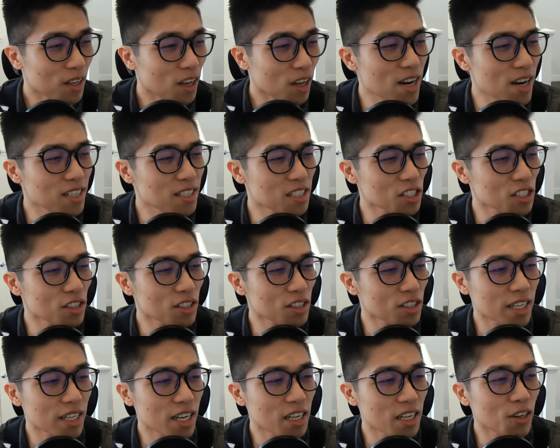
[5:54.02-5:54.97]
All right, it doesn't
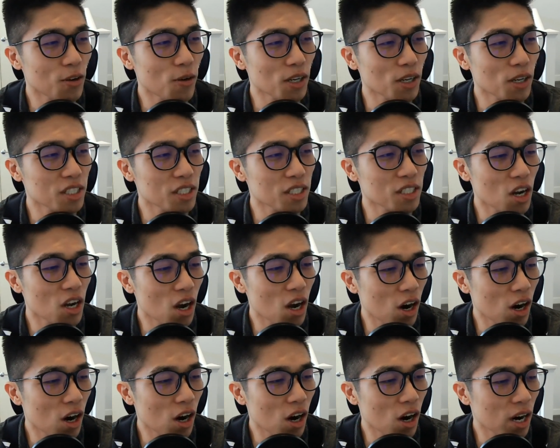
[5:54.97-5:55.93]
look like any questions
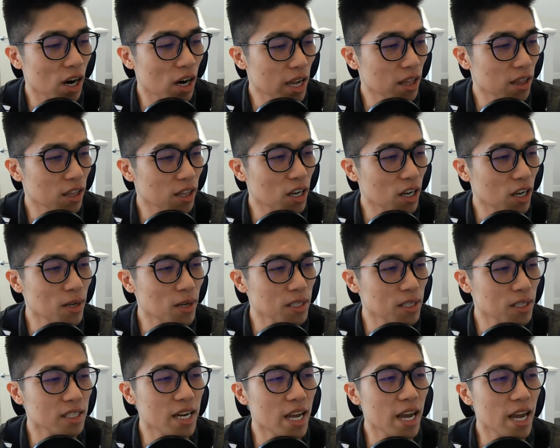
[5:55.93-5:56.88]
are in the
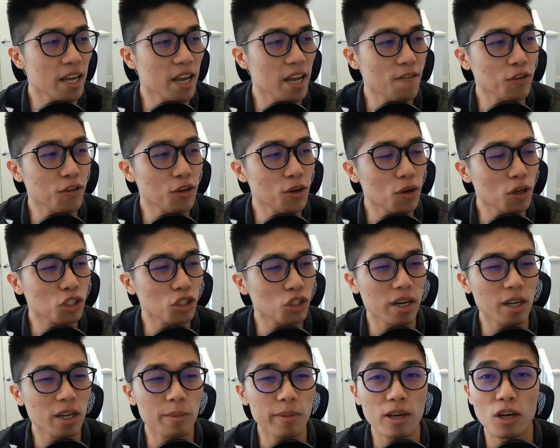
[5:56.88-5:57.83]
comments today. If you are
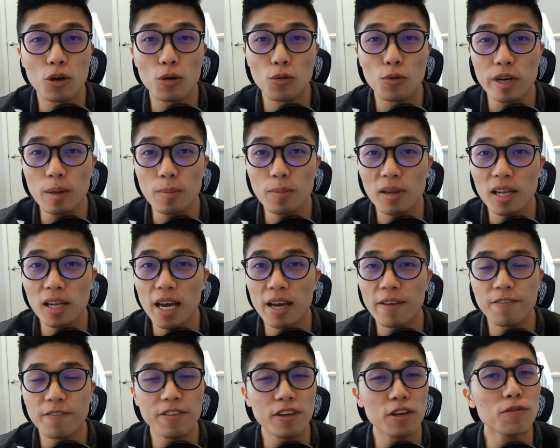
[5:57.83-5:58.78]
joining me on a
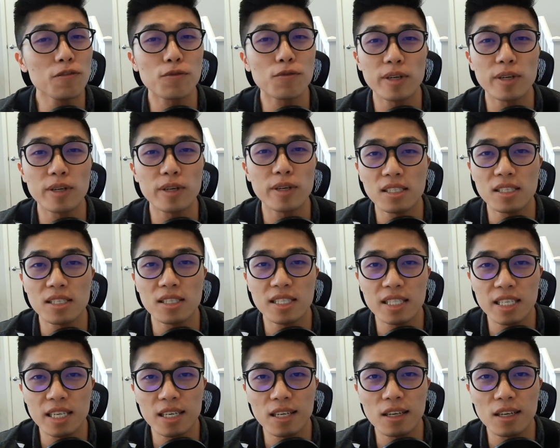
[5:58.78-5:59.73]
replay, feel free to
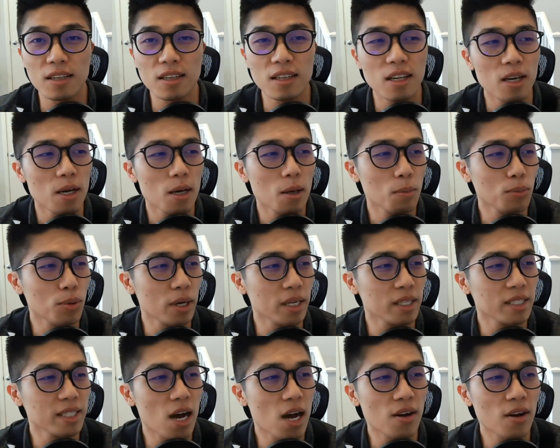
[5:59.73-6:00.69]
still
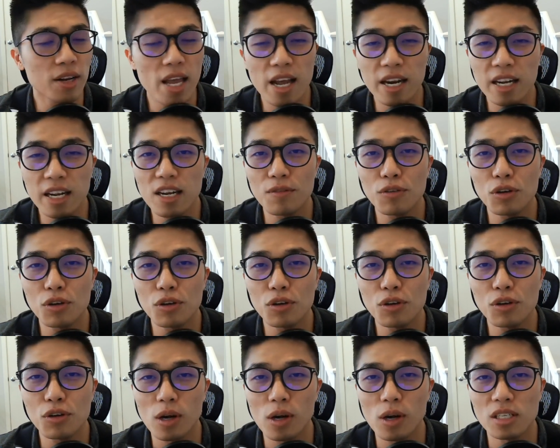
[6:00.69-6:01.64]
put down any of your
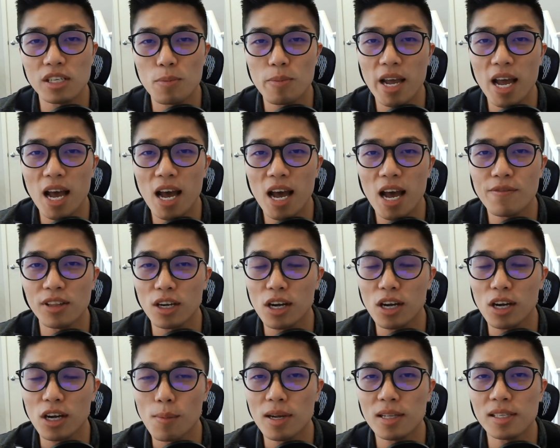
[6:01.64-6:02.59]
questions that you may have in the
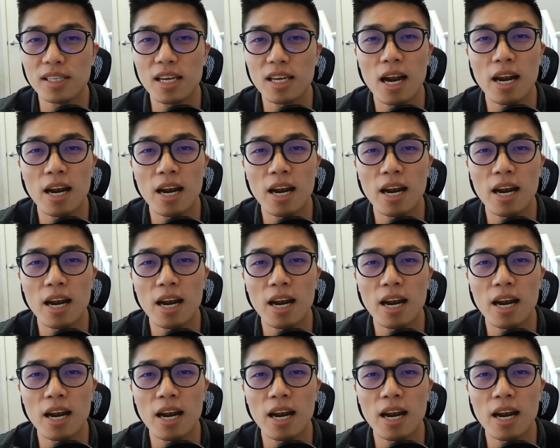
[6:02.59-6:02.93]
comments,